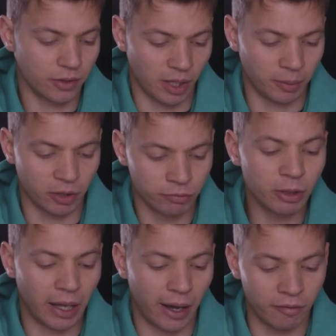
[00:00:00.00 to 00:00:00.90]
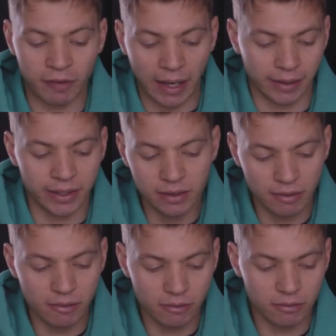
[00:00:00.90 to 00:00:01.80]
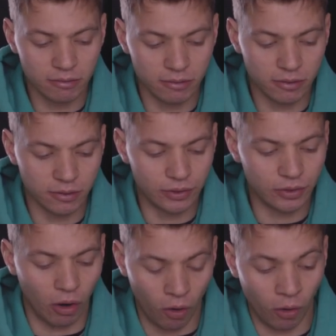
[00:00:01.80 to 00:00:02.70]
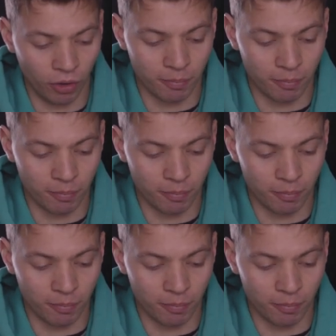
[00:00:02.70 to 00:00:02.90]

So I'm going to rule out a valley or